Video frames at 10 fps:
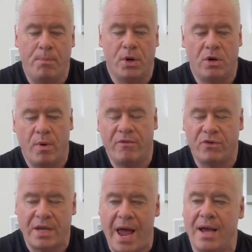away for
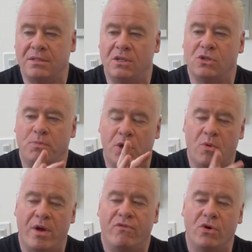taxes, put it
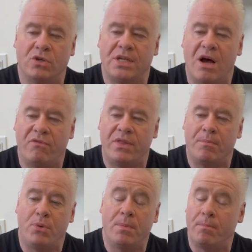away for yourself, and then
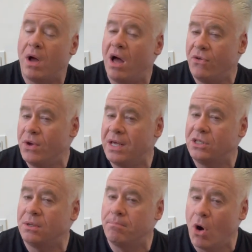put other
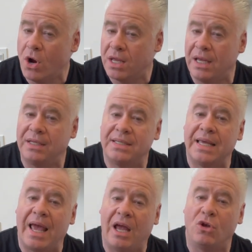into marketing to
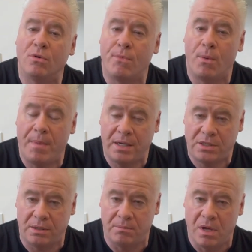gain your
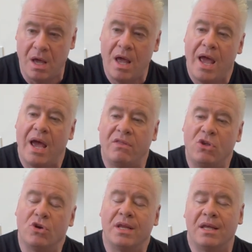momentum. And then
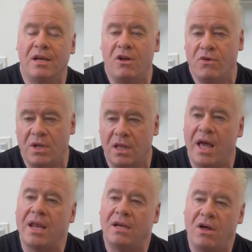you're going to get another deal
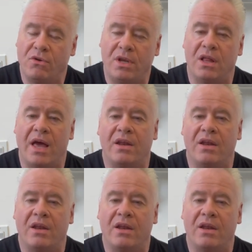and another deal. And